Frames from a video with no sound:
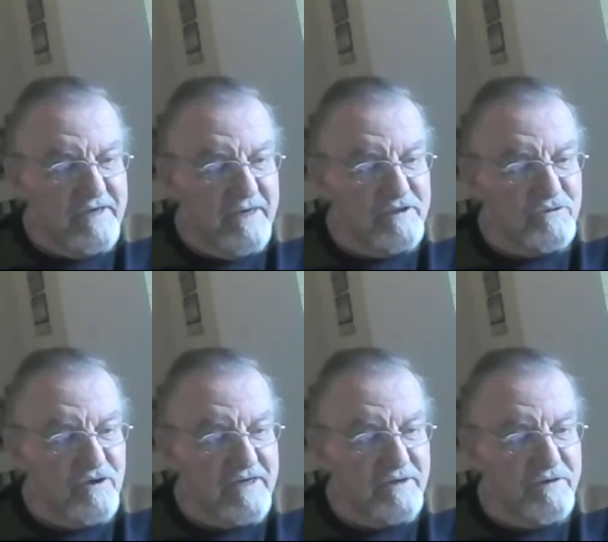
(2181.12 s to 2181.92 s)
when I was
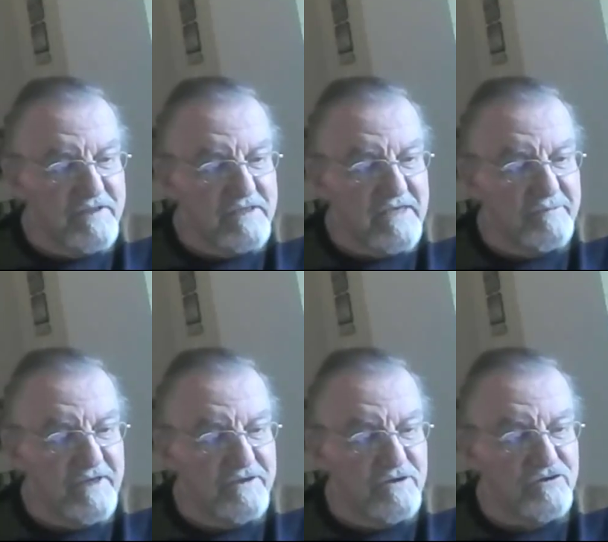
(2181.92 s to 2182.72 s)
working with the
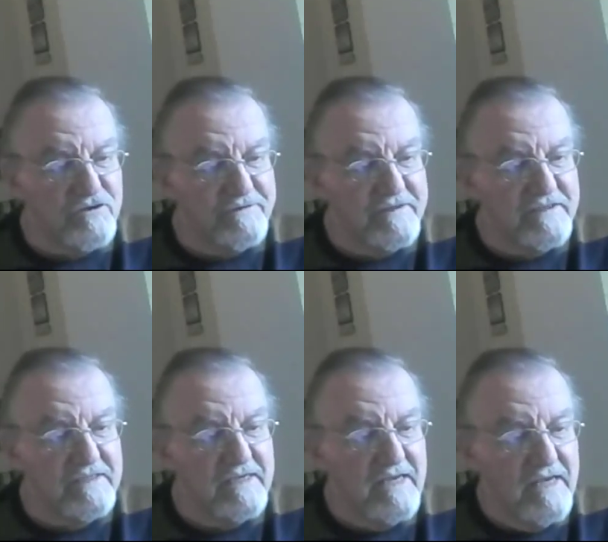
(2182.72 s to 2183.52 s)
Zambia Youth
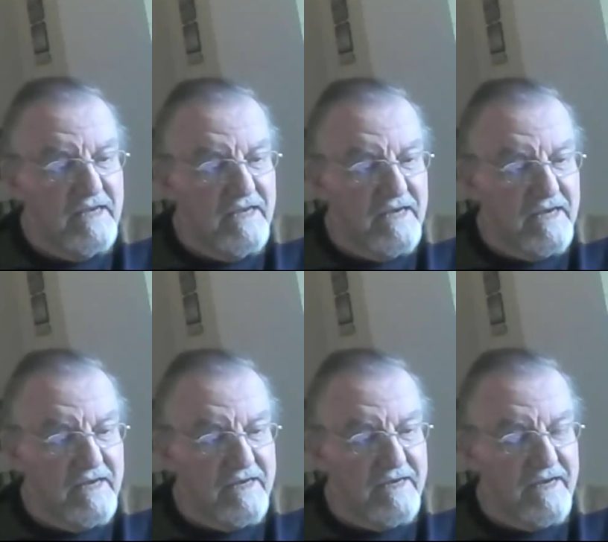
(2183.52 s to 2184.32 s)
Service,
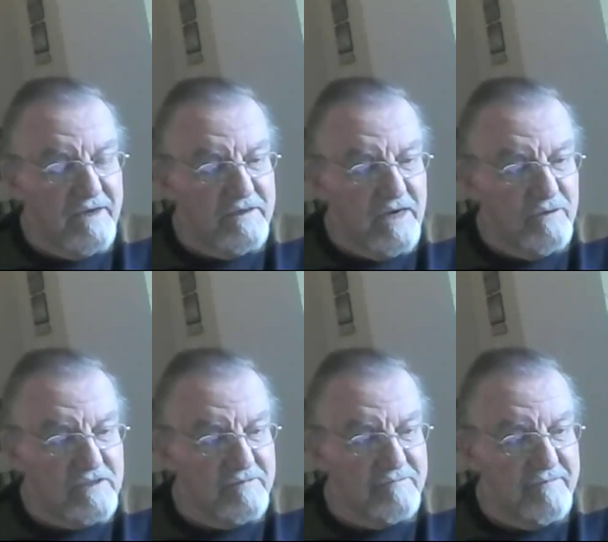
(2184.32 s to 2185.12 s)
I
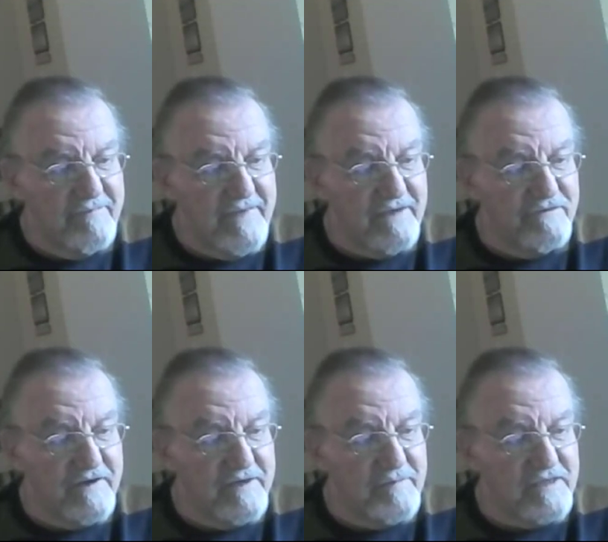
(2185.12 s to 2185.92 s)
wasn't making
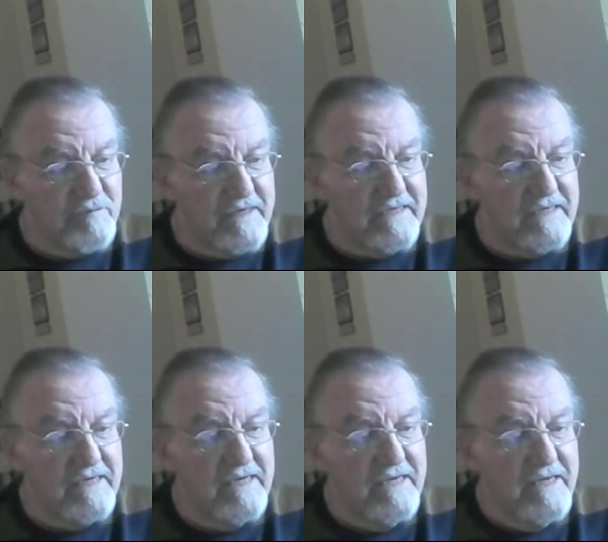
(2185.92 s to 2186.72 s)
very much
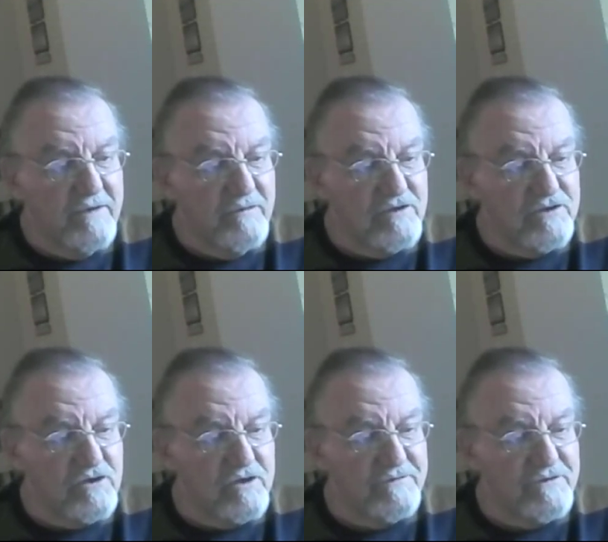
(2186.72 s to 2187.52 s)
money. It was
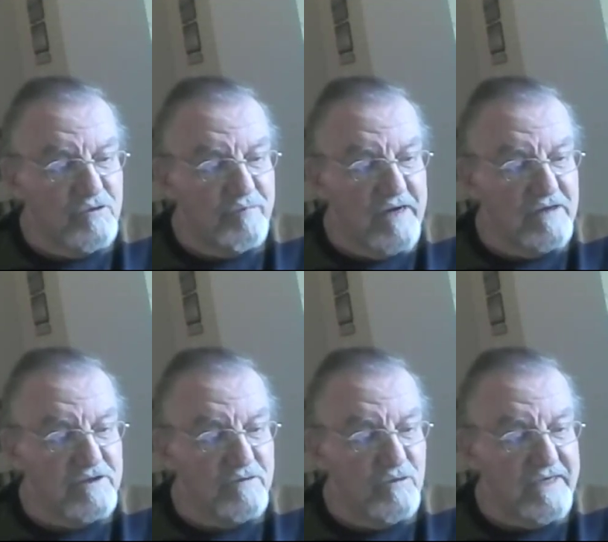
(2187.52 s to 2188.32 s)
sort of
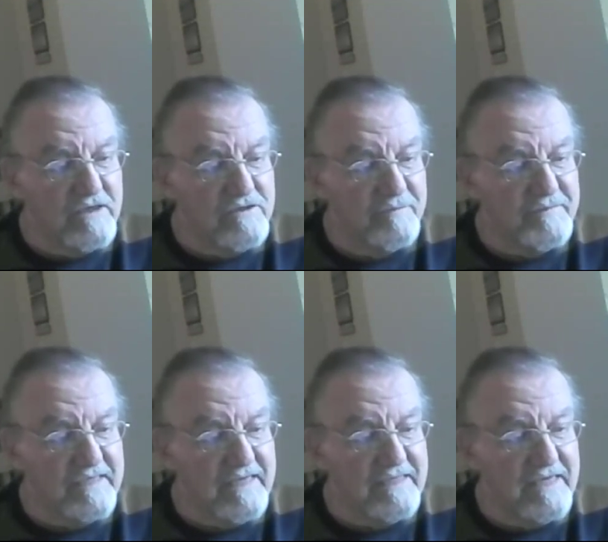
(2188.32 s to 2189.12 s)
£2 a week or
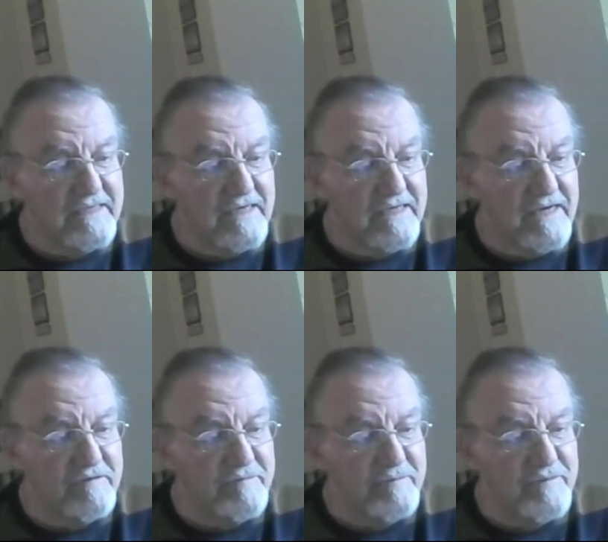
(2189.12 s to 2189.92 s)
something like that. I can't
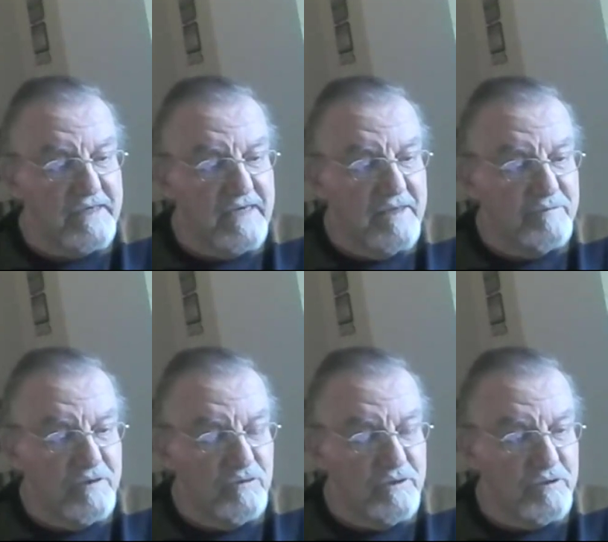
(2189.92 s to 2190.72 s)
remember, but